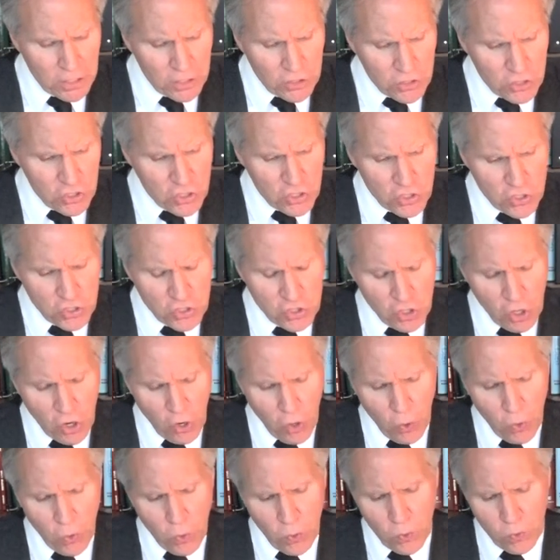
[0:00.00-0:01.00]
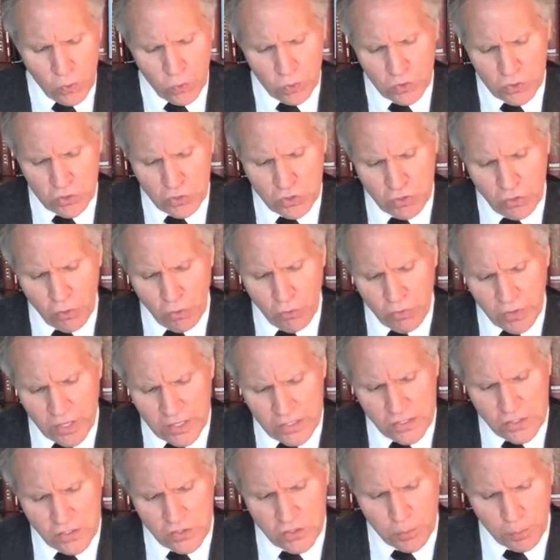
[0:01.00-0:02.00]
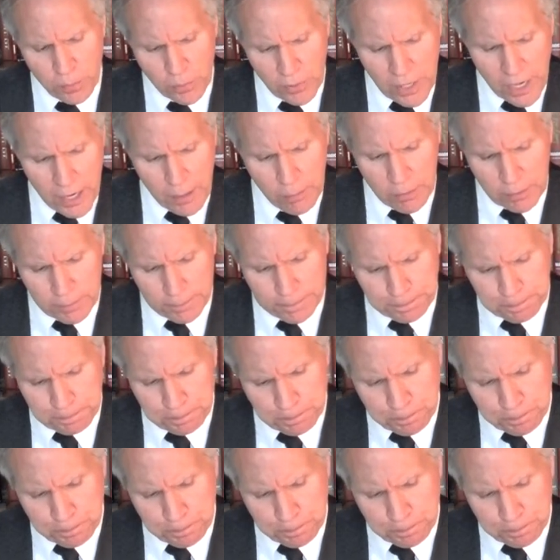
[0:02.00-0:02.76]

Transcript: So this is a problem.